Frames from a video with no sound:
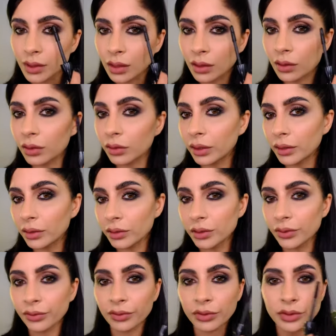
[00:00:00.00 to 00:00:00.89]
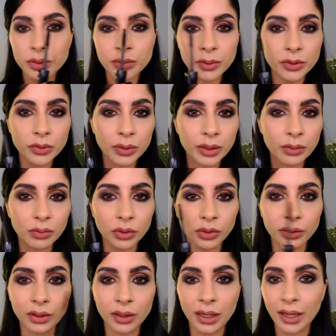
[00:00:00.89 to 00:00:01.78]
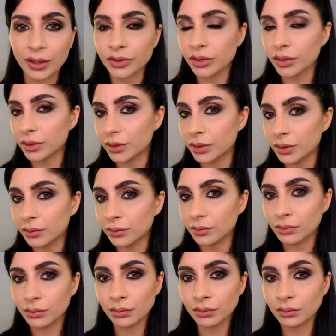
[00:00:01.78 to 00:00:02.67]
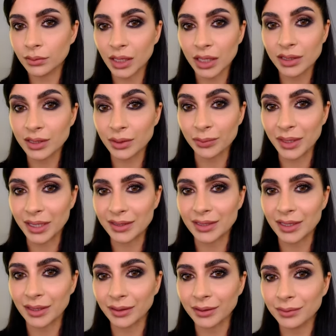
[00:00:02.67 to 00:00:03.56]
Look at the difference between both the lashes. It's amazing.